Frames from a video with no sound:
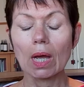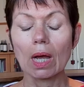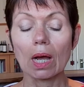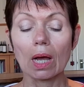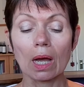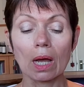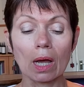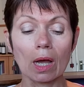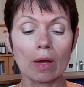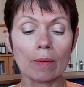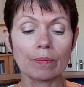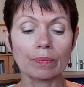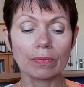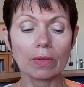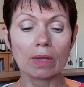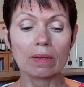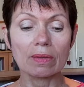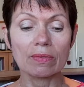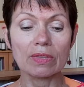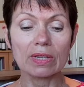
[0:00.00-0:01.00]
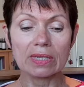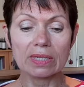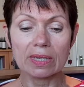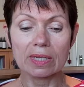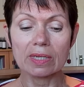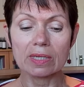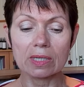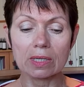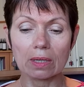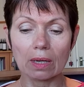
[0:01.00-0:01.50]
This
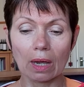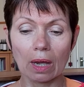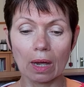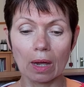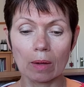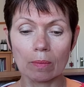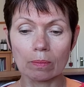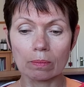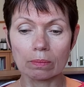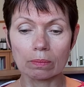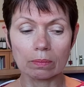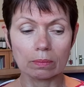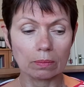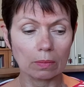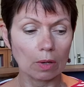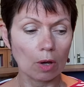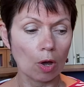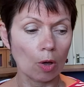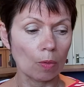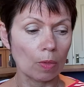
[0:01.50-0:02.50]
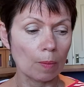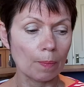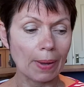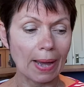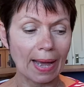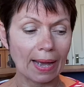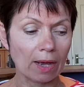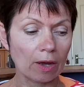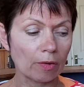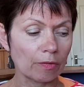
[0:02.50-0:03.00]
is on the
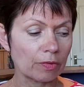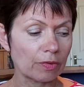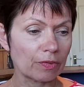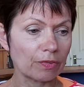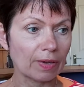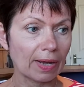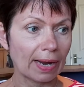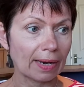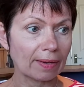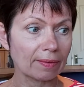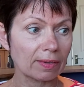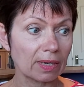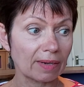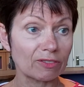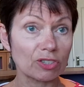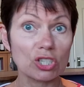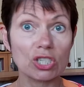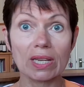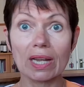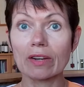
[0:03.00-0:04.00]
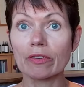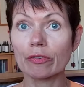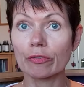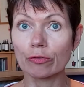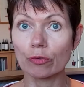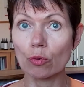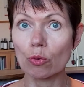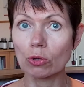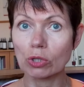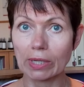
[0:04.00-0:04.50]
back of the fact that I've just had a
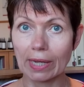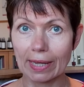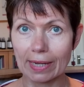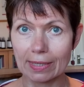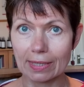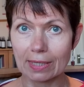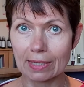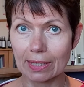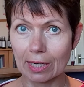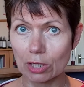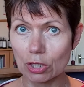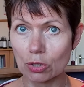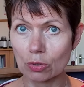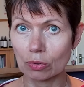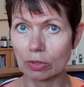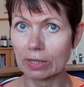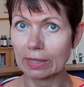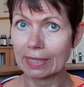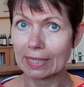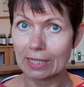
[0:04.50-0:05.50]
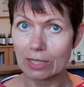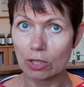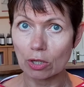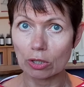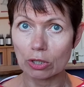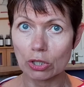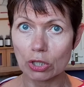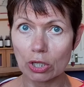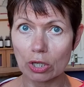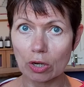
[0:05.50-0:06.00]
4-day international
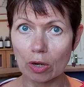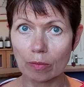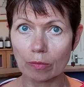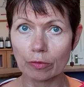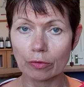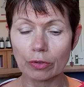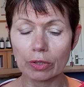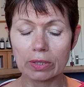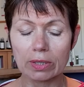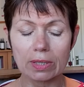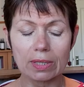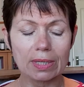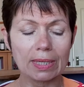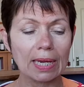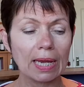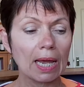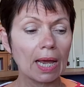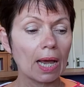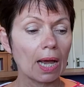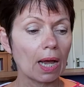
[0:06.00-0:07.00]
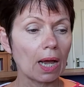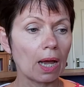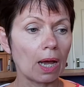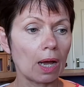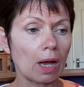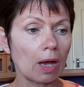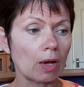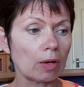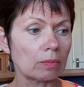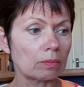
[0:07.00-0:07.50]
kinesiology conference,
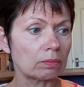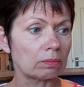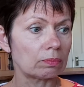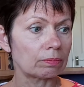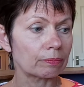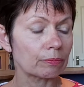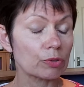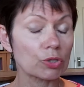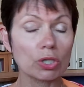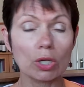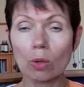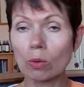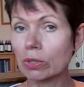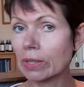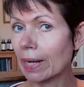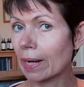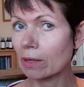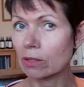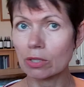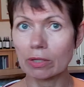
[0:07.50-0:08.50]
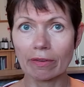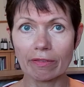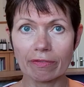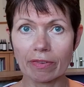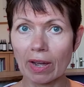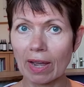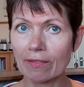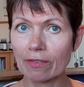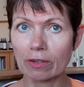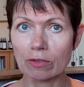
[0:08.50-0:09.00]
sold out at
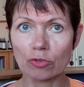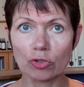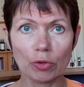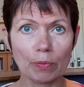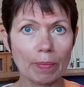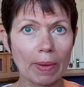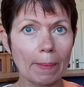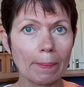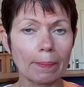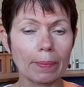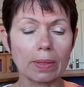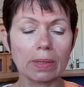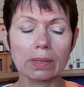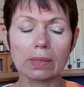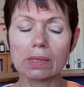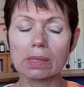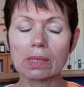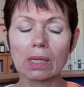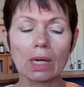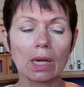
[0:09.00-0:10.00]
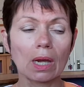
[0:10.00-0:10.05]
500 members,